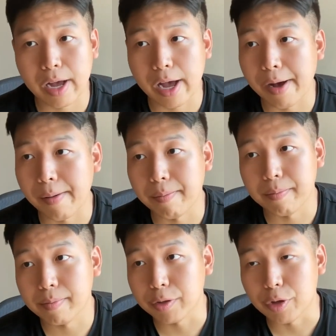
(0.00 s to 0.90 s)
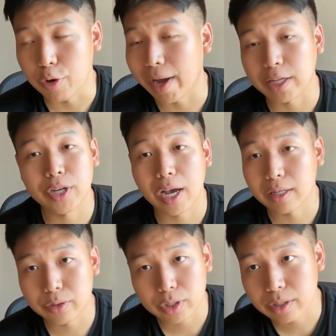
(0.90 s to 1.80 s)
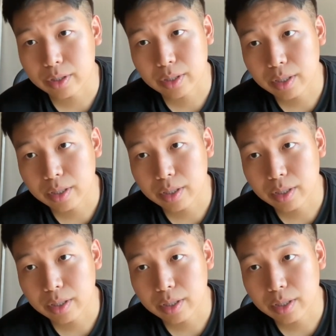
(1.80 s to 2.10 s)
UX challenges.